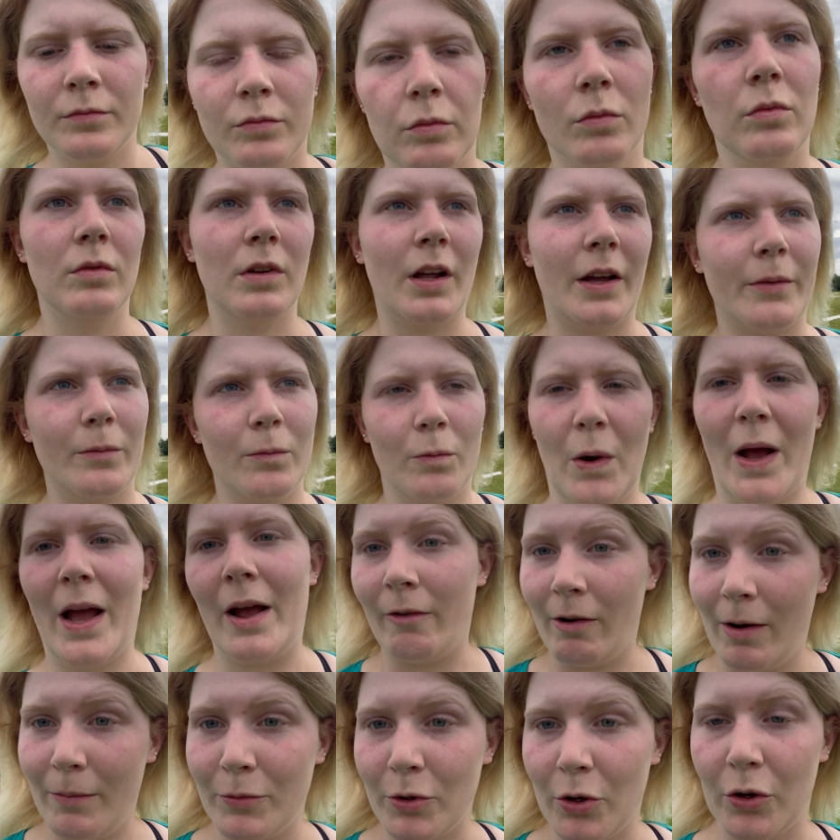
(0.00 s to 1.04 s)
like
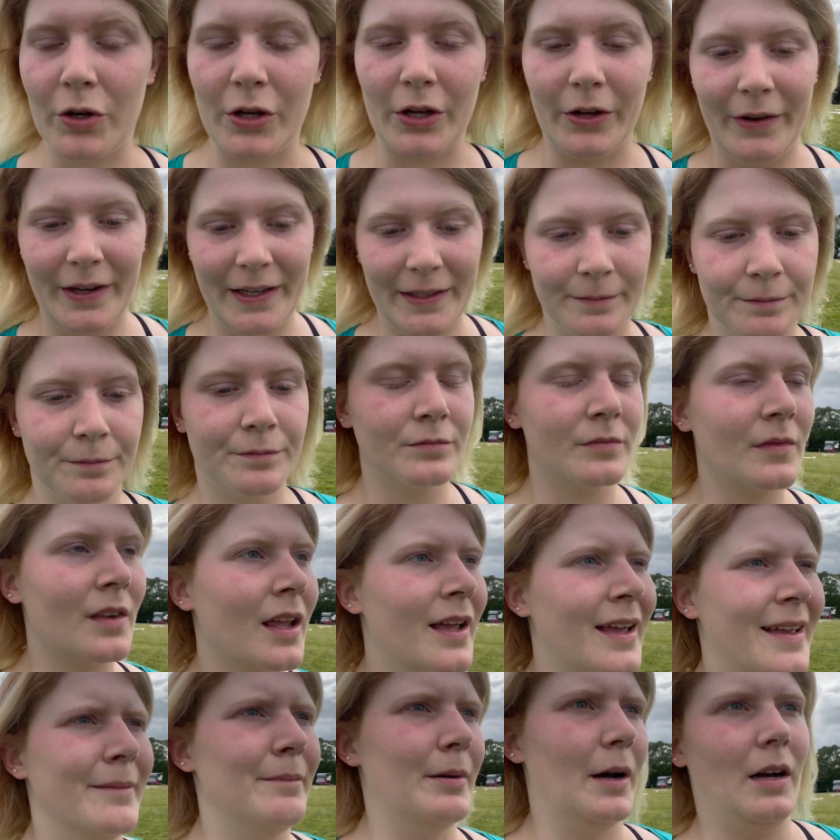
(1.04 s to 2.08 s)
where I'm not going,
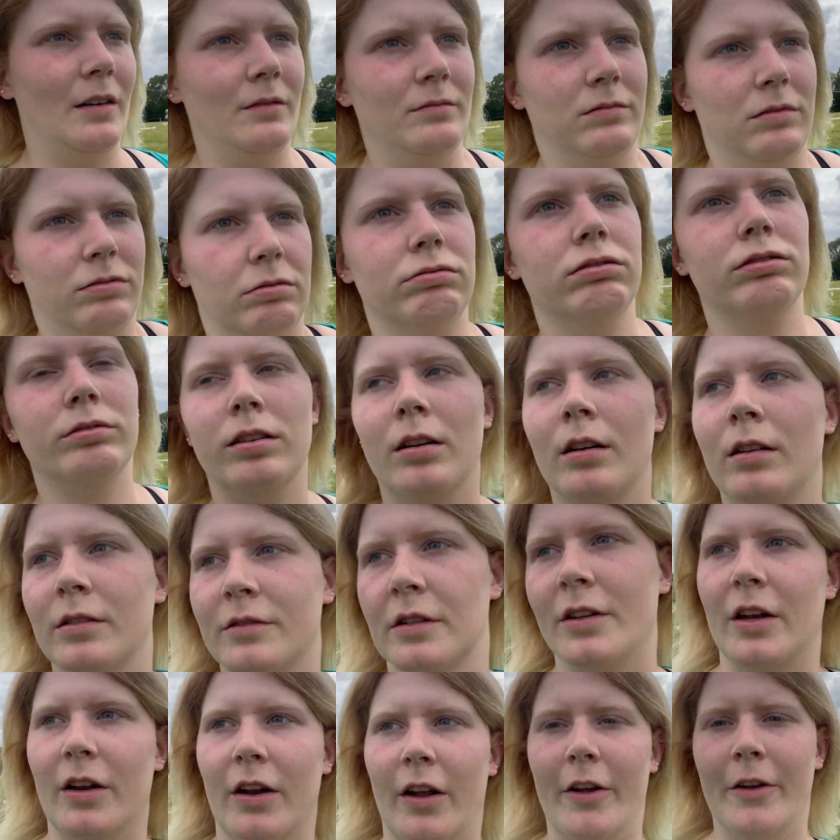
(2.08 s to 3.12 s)
but I
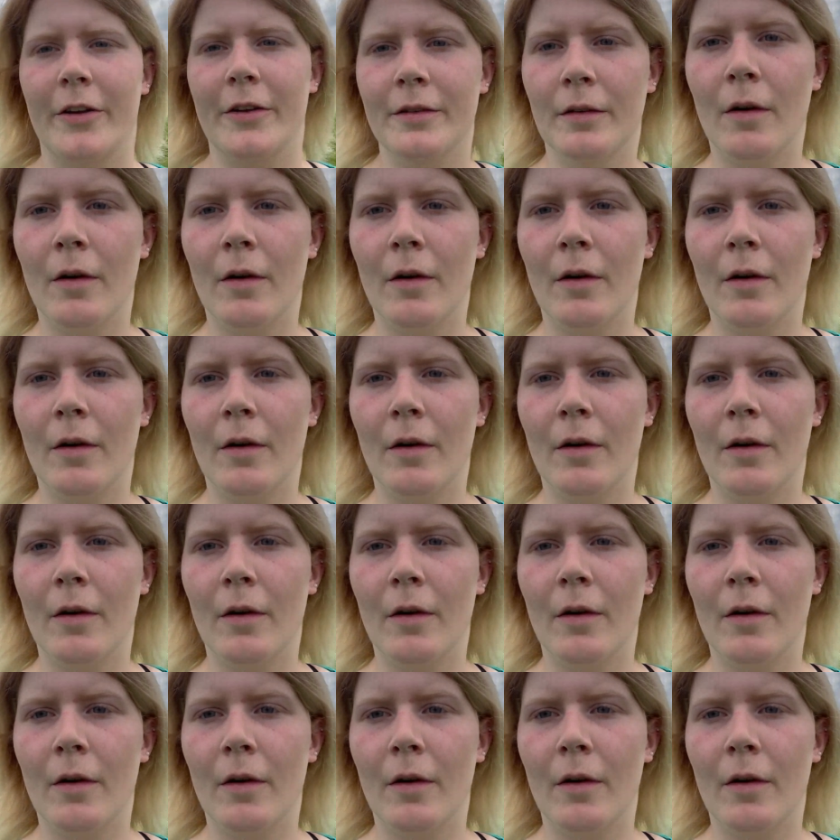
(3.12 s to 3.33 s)
don't know.